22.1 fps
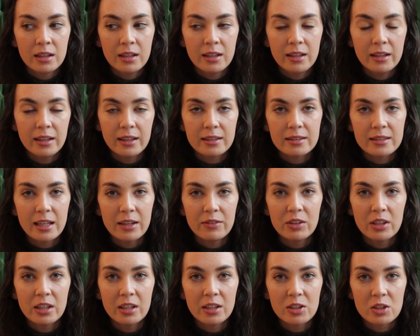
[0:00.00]
he like
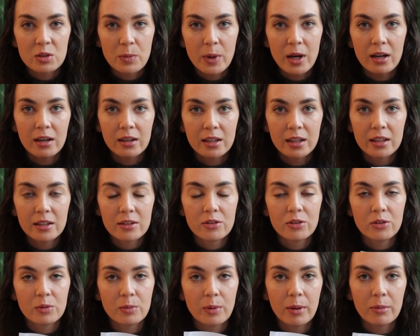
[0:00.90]
saved it in his pocket,
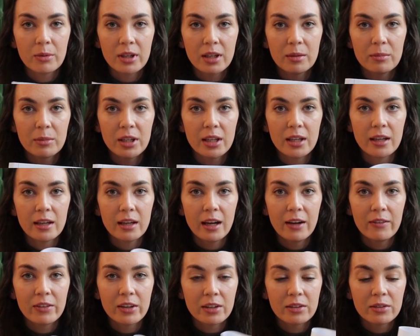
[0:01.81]
so it's probably gonna be
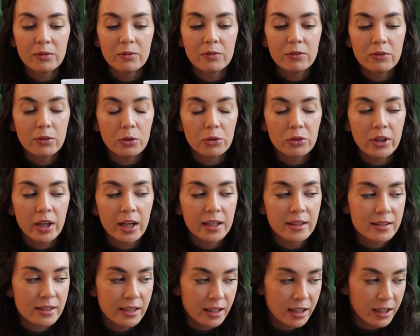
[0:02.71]
have like some fold
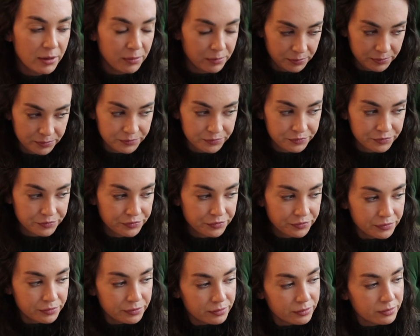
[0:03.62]
lines in it.
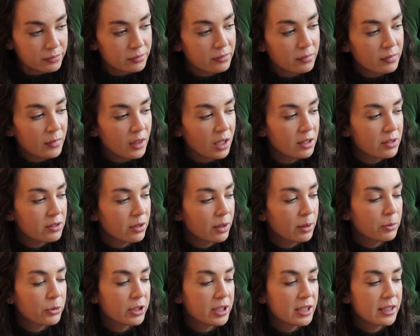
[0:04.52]
So
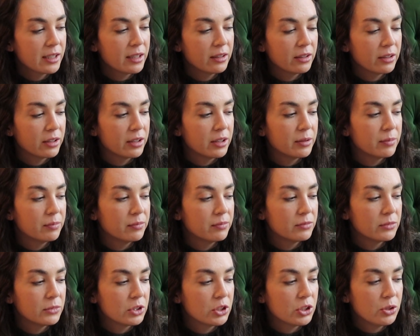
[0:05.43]
I printed along
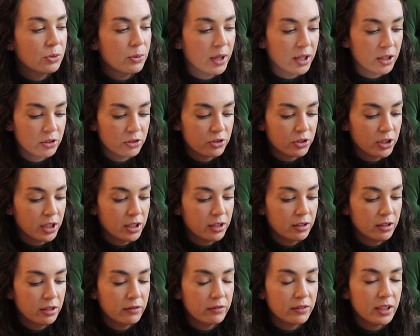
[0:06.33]
2
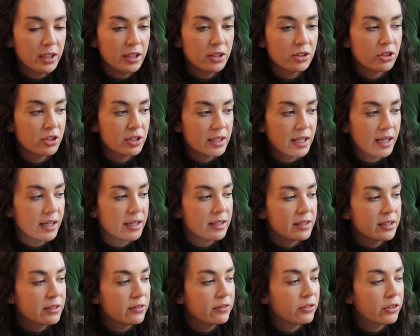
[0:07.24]
extra of each
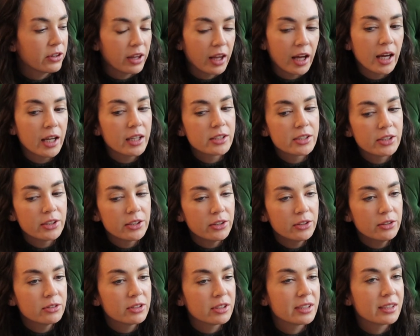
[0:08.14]
size for that
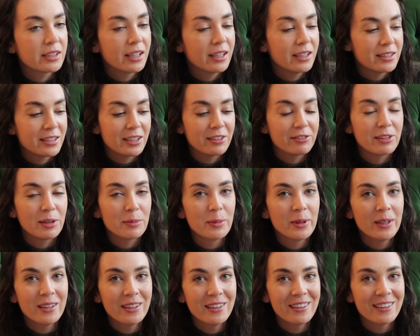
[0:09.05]
too, just in case I rip
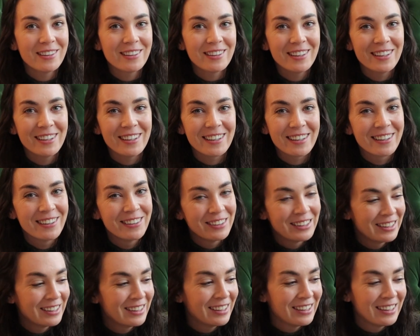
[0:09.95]
it and it like
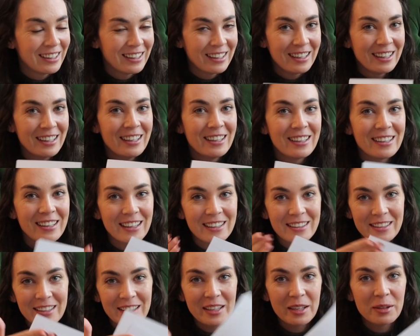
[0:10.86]

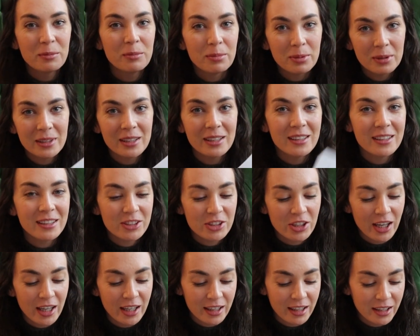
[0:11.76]
gets like completely
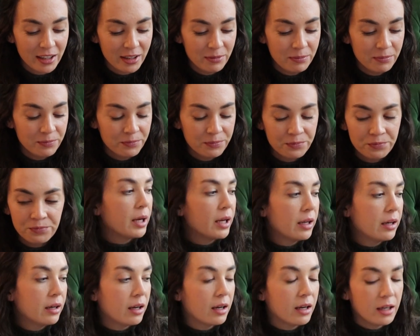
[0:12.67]
jagged.
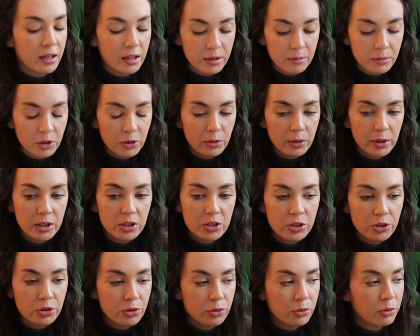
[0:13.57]
But I'm going
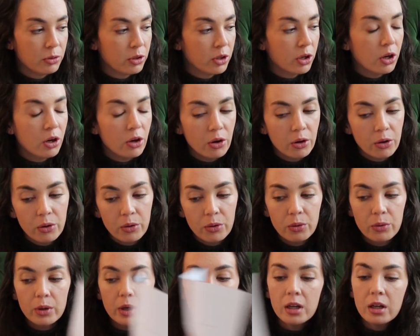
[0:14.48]
to
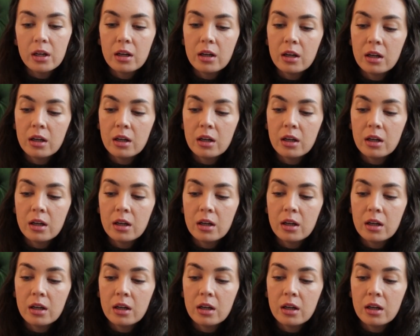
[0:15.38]
go